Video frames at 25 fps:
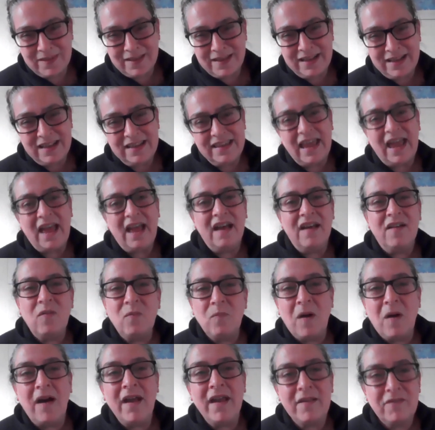Yeah,
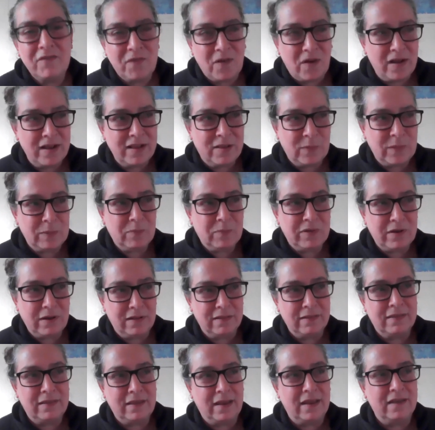my advice with
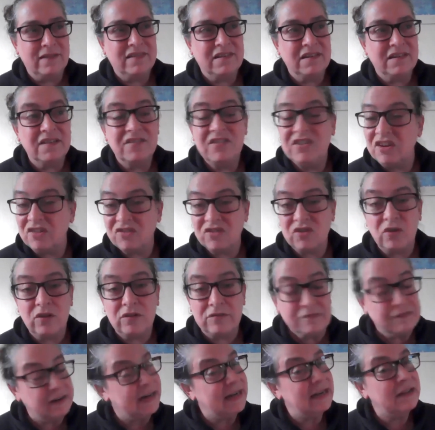pronunciation is just do it
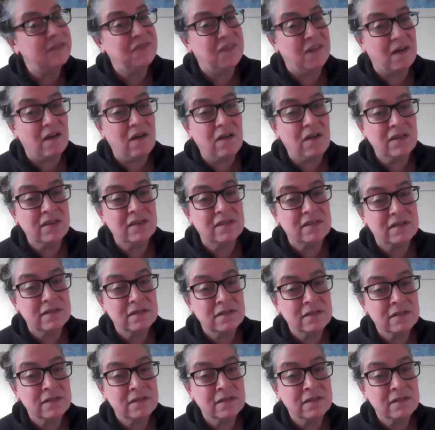really fast.